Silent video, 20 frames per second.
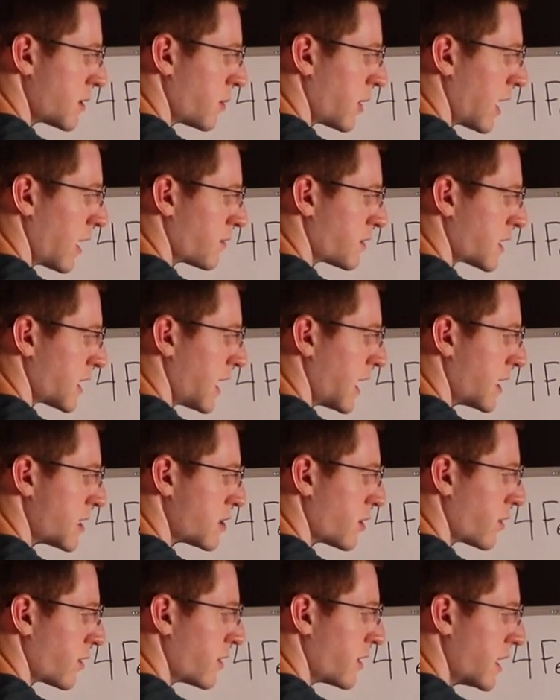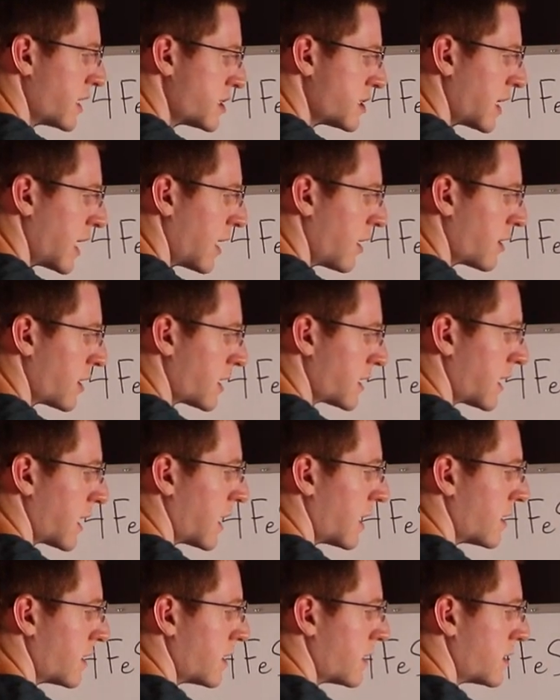and we have to cancel this out
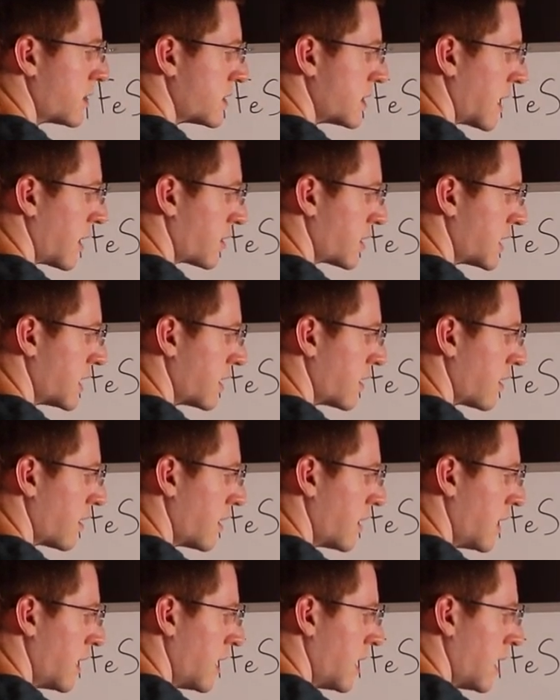again down here.